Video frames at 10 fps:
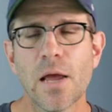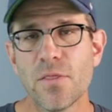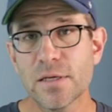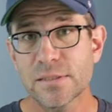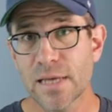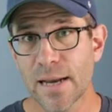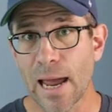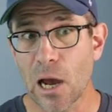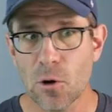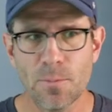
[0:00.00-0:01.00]
This then
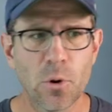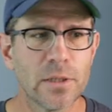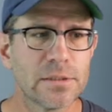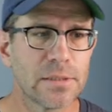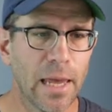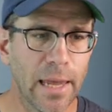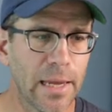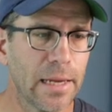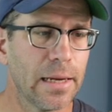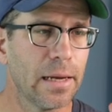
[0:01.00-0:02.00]
outputs
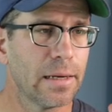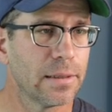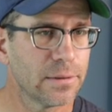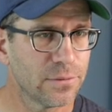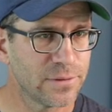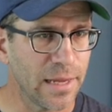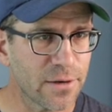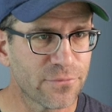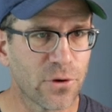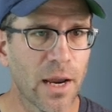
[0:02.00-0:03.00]
a
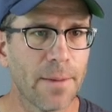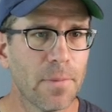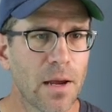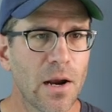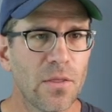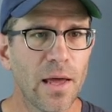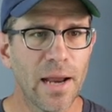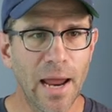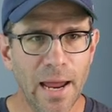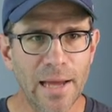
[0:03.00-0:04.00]
data frame that
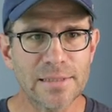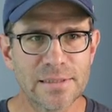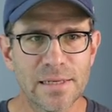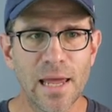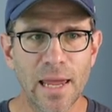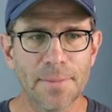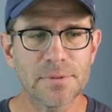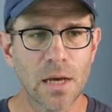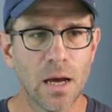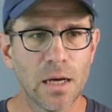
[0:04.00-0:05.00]
has the
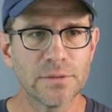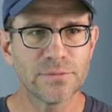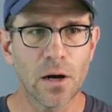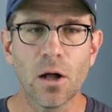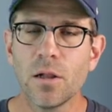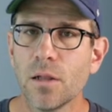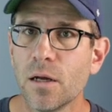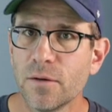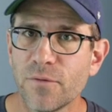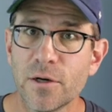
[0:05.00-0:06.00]
names of all
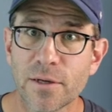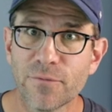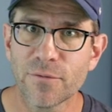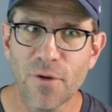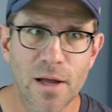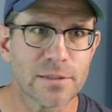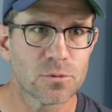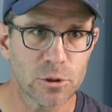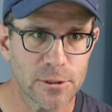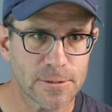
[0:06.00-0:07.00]
of our different
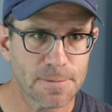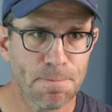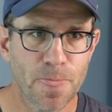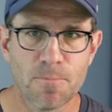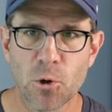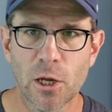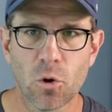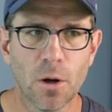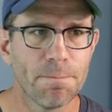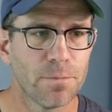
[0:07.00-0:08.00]
fonts, which is pretty
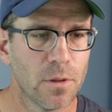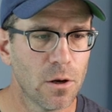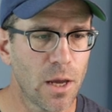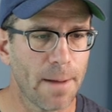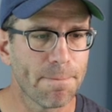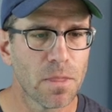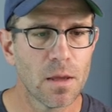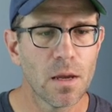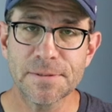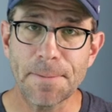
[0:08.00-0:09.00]
cool. Okay.
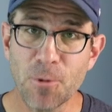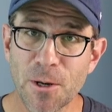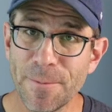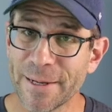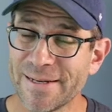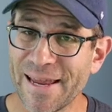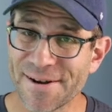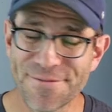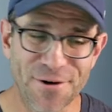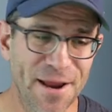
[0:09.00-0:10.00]
This is a pretty big
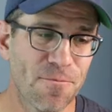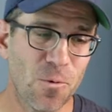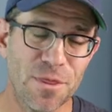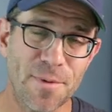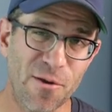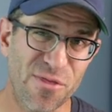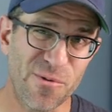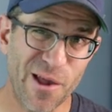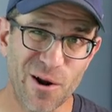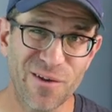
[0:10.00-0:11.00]
data frame with about
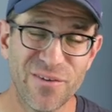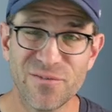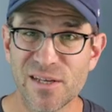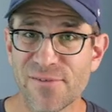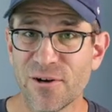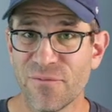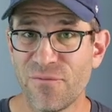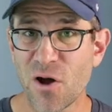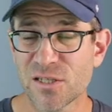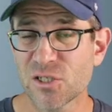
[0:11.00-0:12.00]
350 different
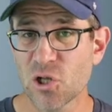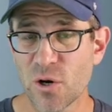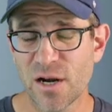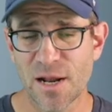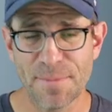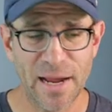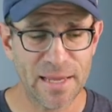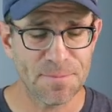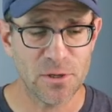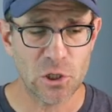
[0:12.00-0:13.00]
fonts loaded on my
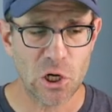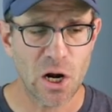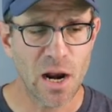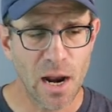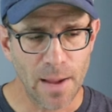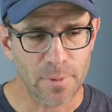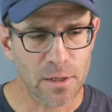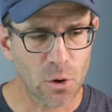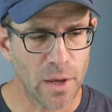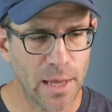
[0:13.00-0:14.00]
computer. I'm
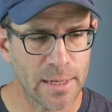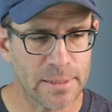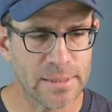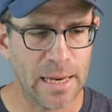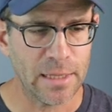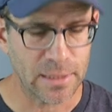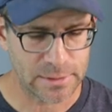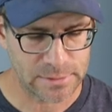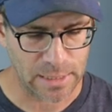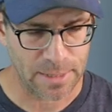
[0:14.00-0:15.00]
going to go ahead and take
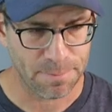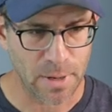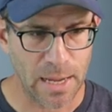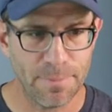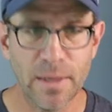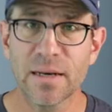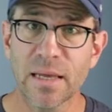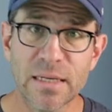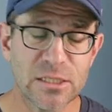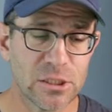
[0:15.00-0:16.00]
this and pipe it
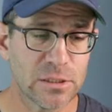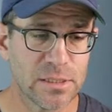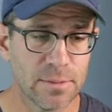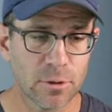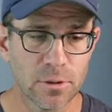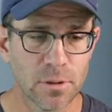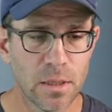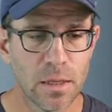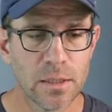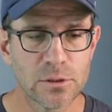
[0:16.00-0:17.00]
into Tibble
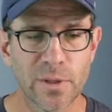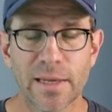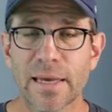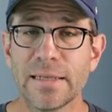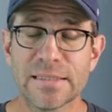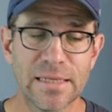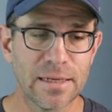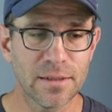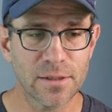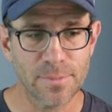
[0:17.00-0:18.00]
so I can see
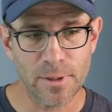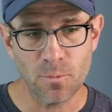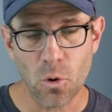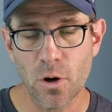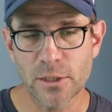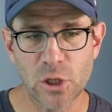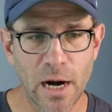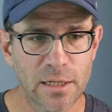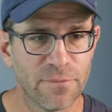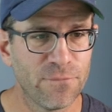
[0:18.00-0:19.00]
it in a little bit more
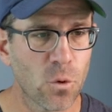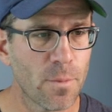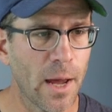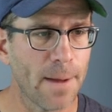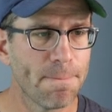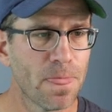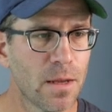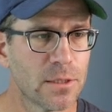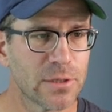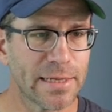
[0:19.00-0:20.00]
attractive format.
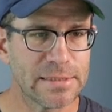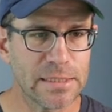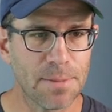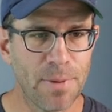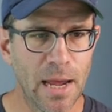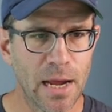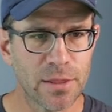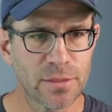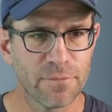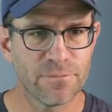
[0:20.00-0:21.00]
So I can see the
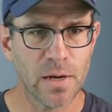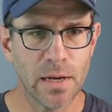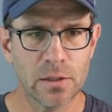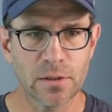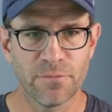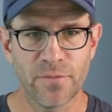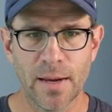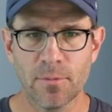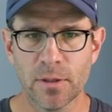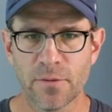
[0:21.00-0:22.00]
path, the file, the
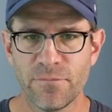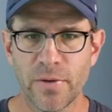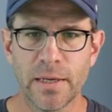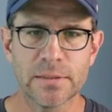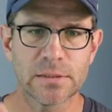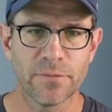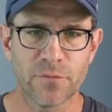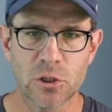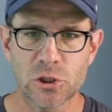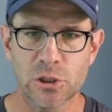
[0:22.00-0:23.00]
family, the face, the
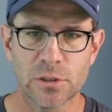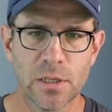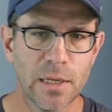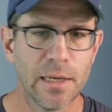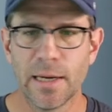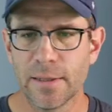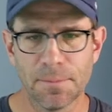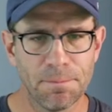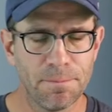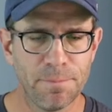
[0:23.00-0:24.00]
version,
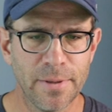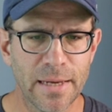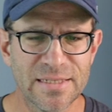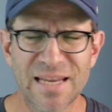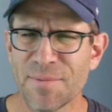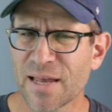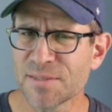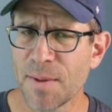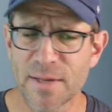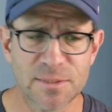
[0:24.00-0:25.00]
and PS name, I
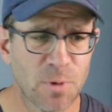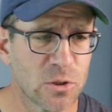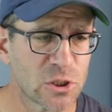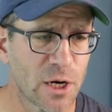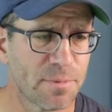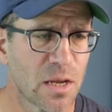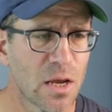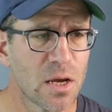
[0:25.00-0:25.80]
guess maybe that's PostScript.